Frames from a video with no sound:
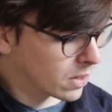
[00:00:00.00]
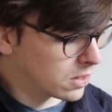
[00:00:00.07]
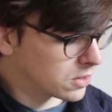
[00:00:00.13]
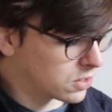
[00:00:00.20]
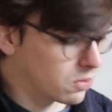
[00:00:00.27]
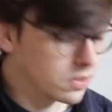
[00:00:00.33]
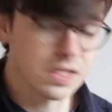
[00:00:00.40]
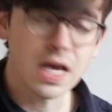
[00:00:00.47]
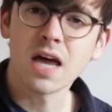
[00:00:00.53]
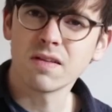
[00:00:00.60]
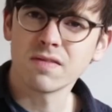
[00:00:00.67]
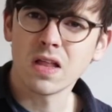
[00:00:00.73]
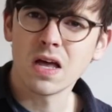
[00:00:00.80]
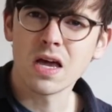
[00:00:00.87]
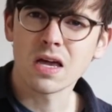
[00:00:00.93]
So it's kind
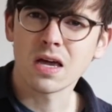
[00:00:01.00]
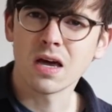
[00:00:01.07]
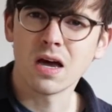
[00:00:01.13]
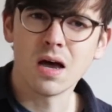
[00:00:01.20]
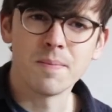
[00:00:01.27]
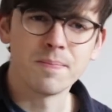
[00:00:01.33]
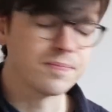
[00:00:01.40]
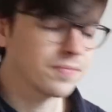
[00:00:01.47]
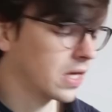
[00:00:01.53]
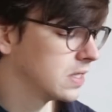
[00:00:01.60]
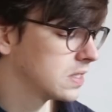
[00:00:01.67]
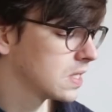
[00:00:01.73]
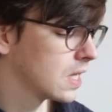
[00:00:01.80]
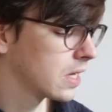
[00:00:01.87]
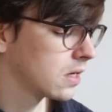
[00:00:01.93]
of like
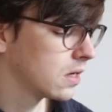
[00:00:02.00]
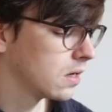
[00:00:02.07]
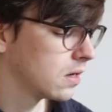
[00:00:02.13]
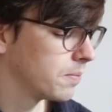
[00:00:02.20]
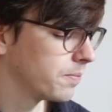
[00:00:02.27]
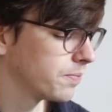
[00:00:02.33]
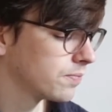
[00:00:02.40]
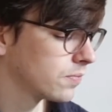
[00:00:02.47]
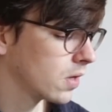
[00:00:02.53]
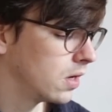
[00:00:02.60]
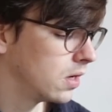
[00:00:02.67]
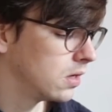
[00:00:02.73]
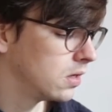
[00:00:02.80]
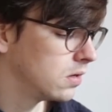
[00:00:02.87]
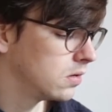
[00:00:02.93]
it's like
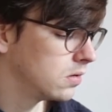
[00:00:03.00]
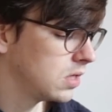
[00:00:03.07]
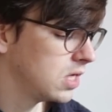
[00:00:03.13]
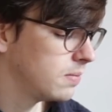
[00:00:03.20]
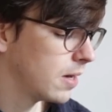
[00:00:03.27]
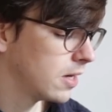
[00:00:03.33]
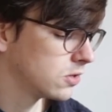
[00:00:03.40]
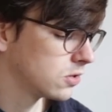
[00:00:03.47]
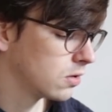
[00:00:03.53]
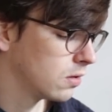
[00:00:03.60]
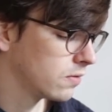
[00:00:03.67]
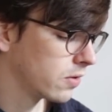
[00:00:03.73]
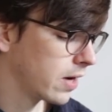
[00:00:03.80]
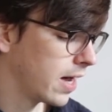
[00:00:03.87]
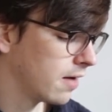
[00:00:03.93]
an E major
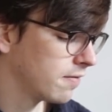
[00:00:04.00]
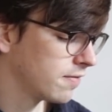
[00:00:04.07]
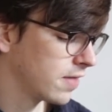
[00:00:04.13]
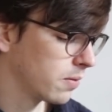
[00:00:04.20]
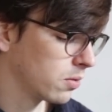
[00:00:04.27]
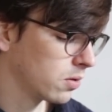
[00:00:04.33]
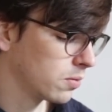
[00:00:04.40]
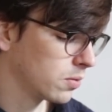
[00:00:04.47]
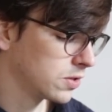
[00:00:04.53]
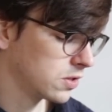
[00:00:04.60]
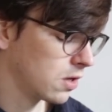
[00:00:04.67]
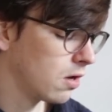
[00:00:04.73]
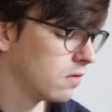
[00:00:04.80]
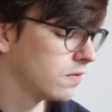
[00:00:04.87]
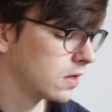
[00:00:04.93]
over F that we're
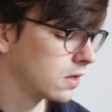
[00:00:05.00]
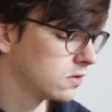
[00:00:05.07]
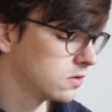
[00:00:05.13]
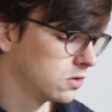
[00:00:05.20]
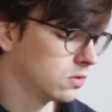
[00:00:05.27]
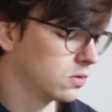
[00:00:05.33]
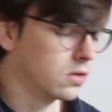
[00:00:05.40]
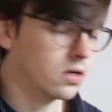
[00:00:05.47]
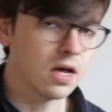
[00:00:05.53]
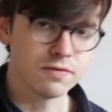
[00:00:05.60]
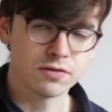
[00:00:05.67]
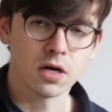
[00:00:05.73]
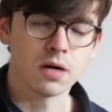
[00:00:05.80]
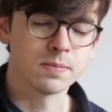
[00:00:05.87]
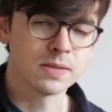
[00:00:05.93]
resolving to an F
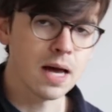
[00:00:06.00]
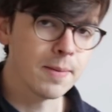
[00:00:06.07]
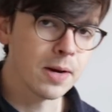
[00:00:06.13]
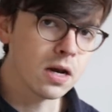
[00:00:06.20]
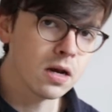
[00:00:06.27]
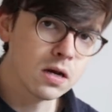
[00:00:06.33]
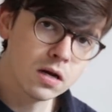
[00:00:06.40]
sharp dominant.